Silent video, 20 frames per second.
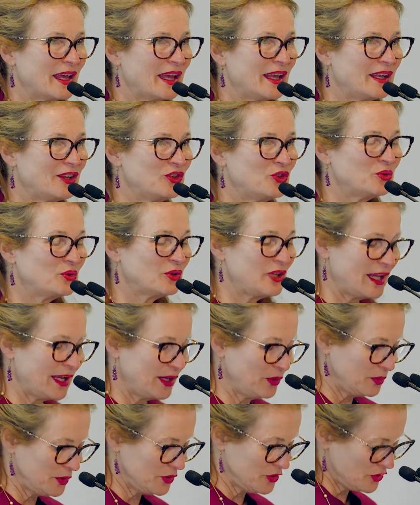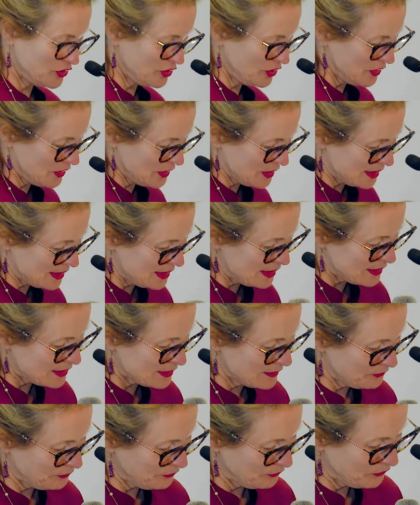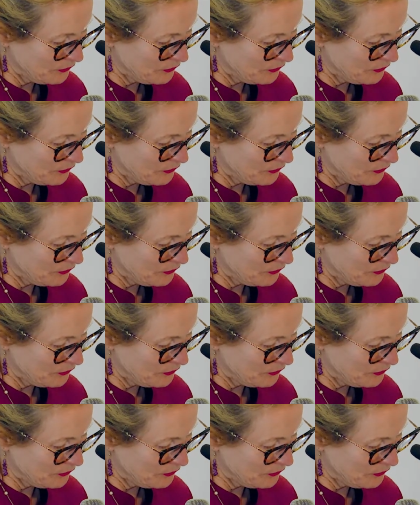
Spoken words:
and your language tutors.